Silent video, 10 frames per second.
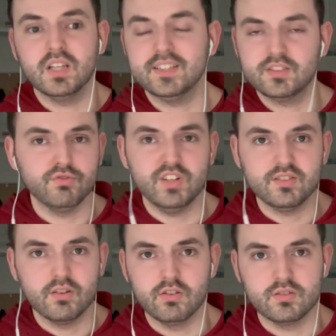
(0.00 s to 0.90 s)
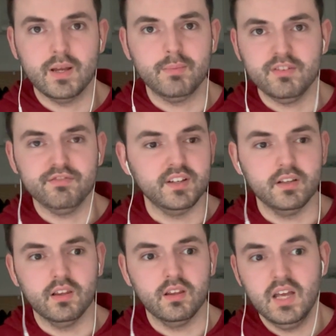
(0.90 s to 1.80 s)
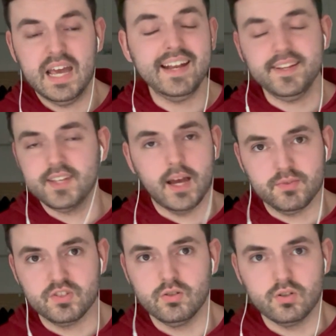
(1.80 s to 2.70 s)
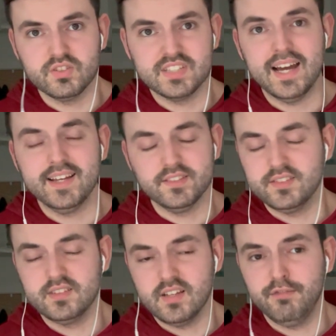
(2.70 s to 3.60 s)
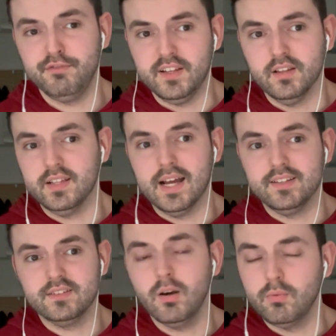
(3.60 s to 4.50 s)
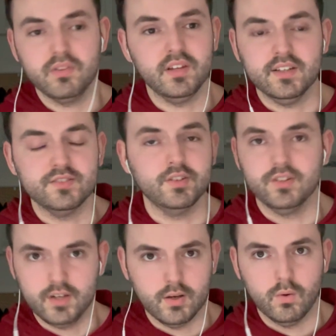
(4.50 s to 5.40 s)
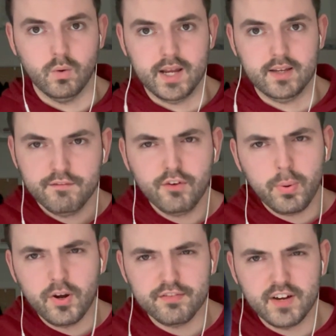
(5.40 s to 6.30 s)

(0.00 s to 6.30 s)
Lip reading: last three songs made me feel anytime soon, because that is a feeling that I don't think is going to go away. 4.5